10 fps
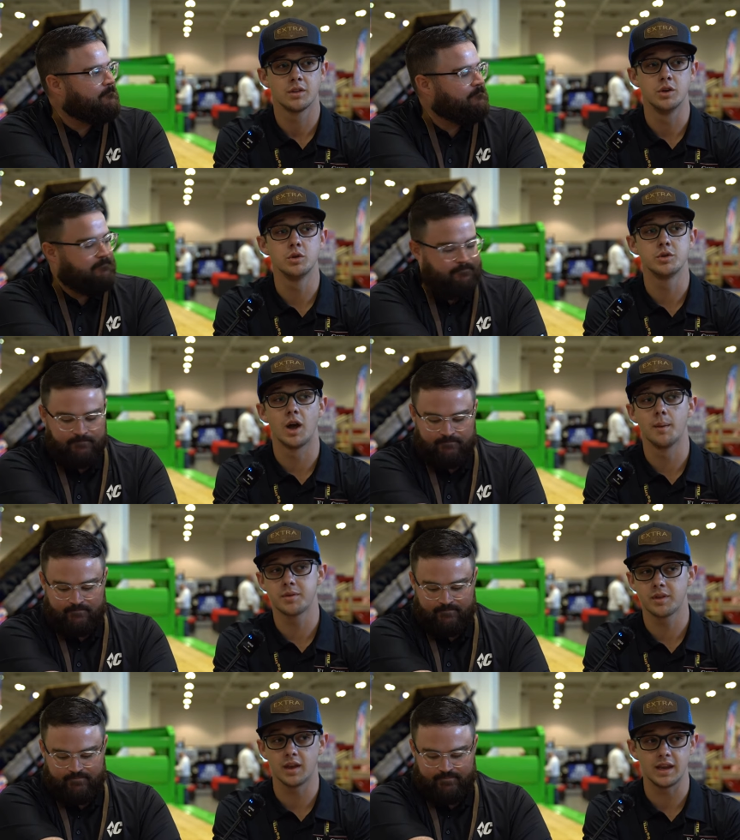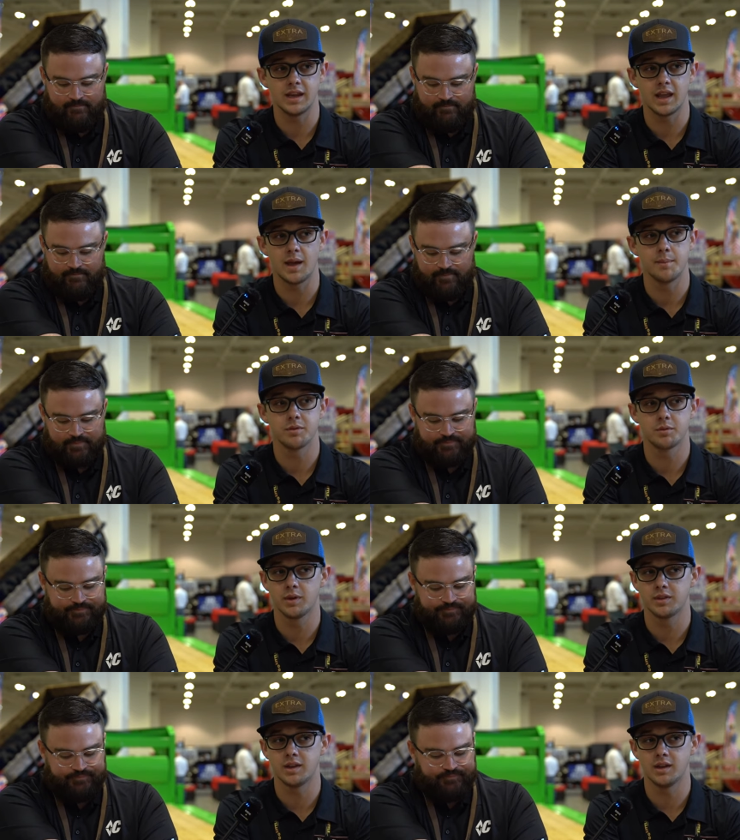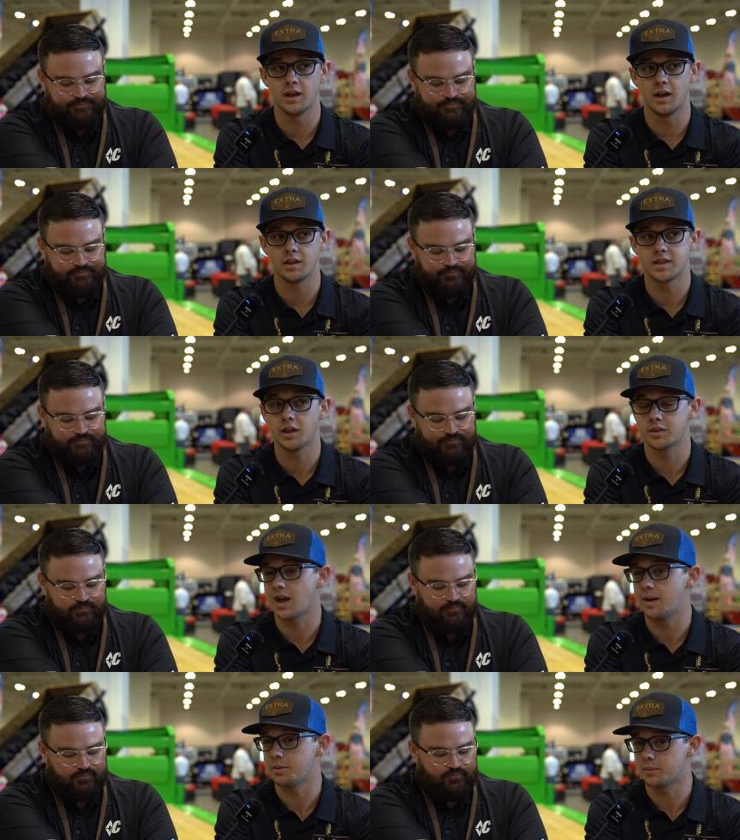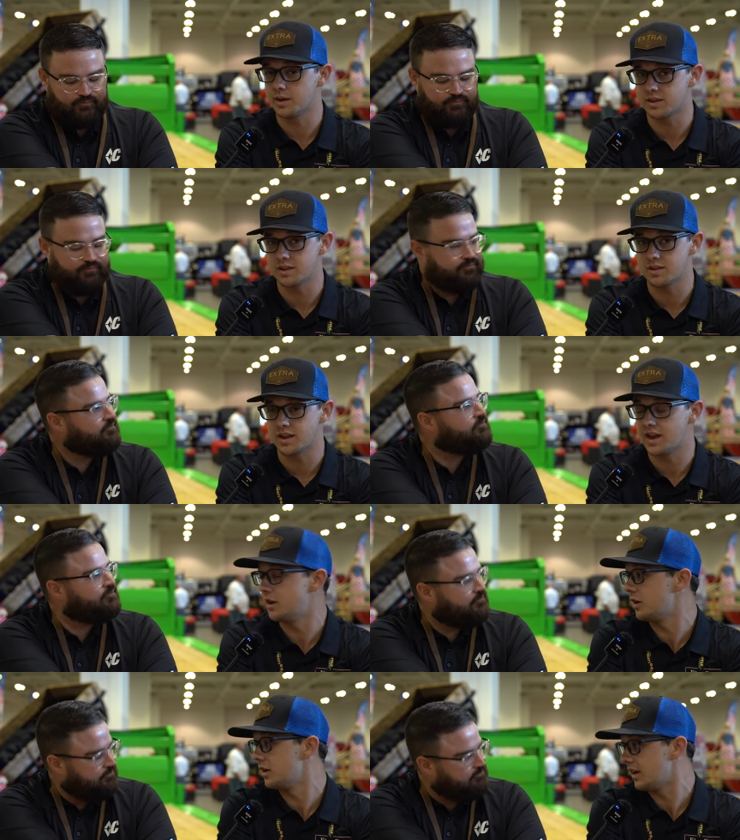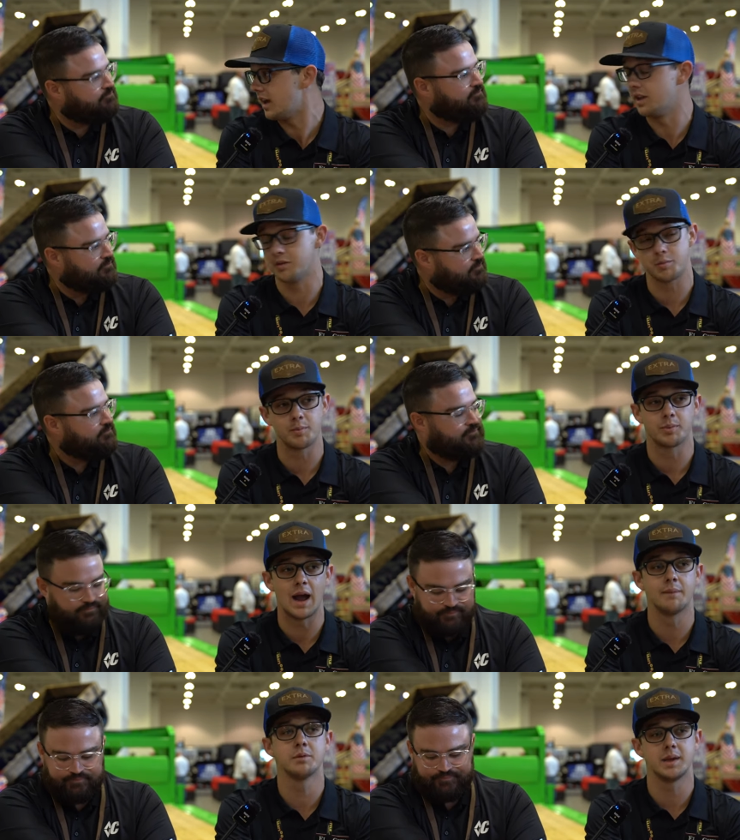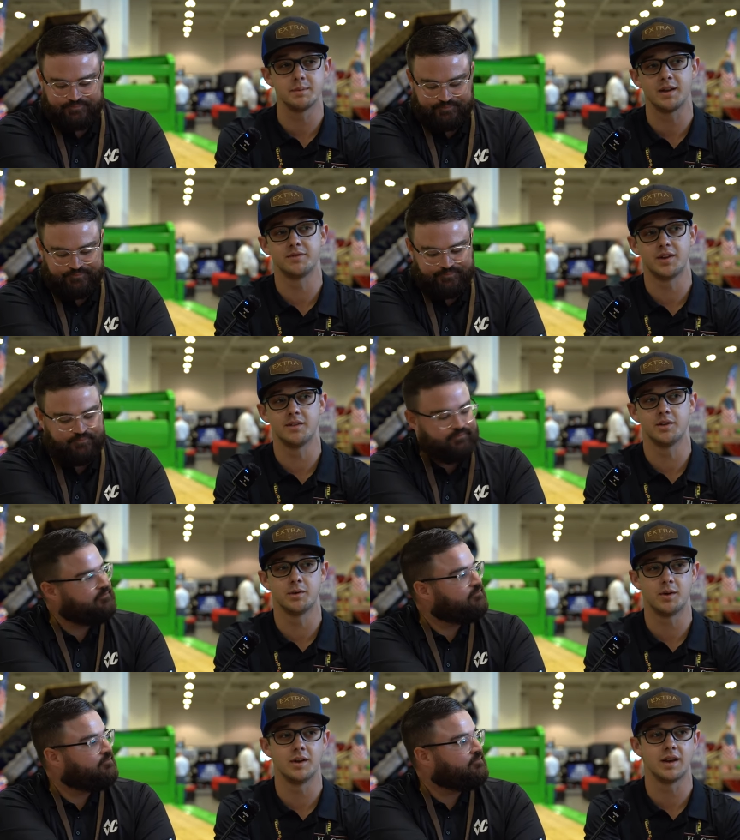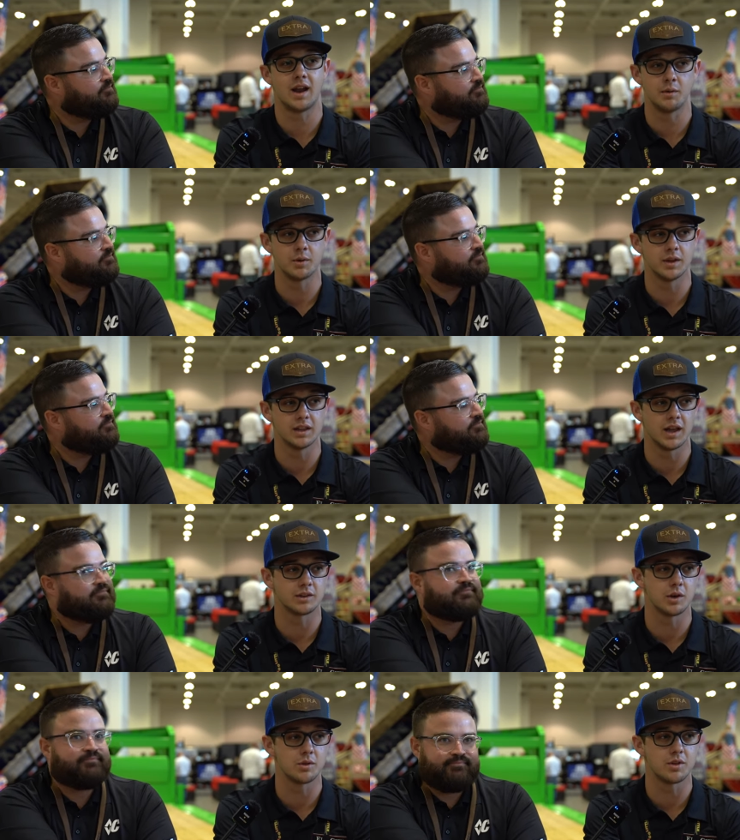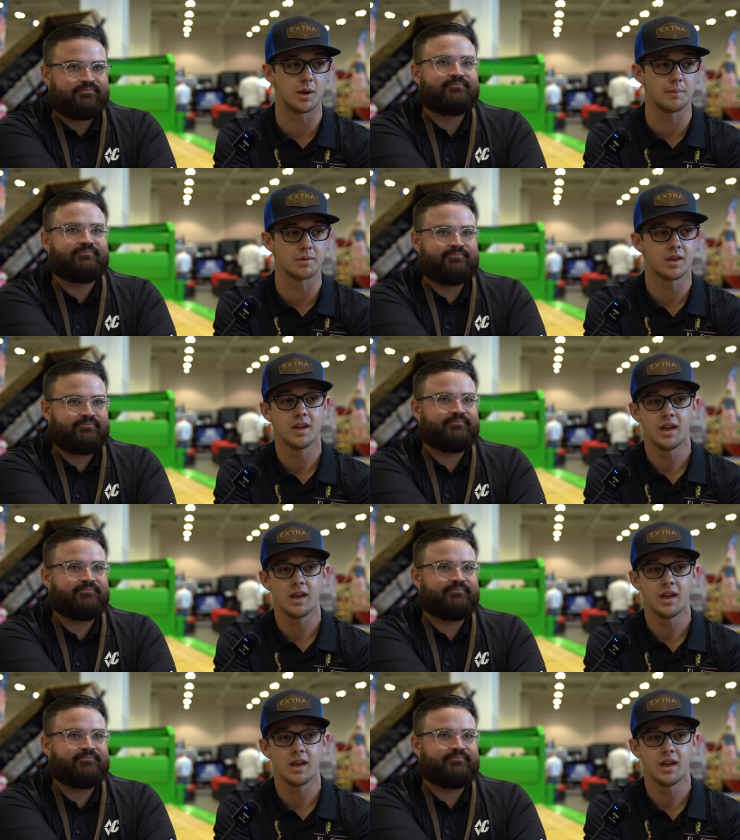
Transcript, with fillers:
Speaker 1: the new dumps, the EDMs with the uh, telescopic piston standard mm-hmm. is probably my favorite one. I really like those dumps,